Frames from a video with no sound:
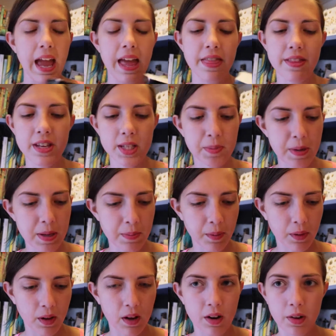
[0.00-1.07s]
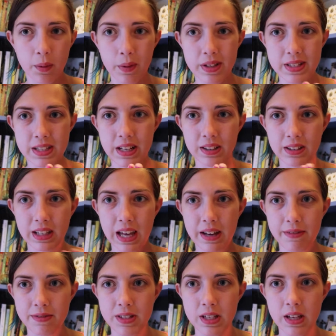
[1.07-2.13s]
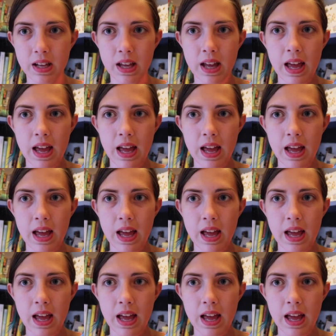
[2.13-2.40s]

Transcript: And these people are the ones that are left.